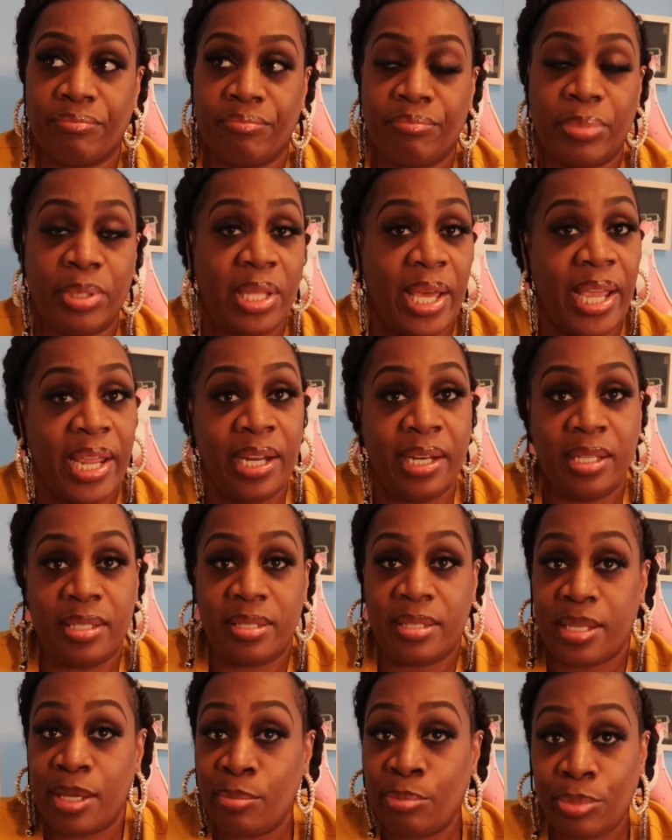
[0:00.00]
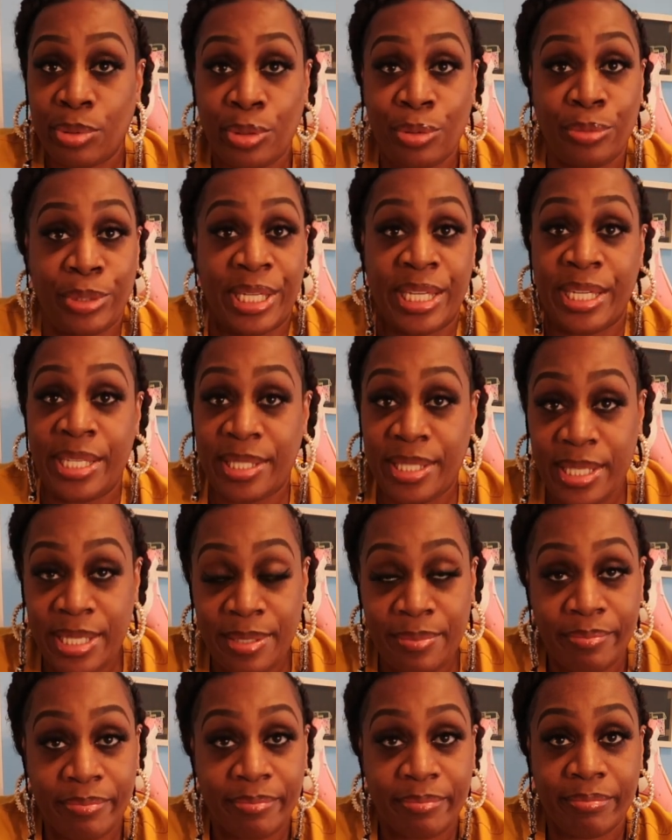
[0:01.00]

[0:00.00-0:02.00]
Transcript: Plain and simple, easy.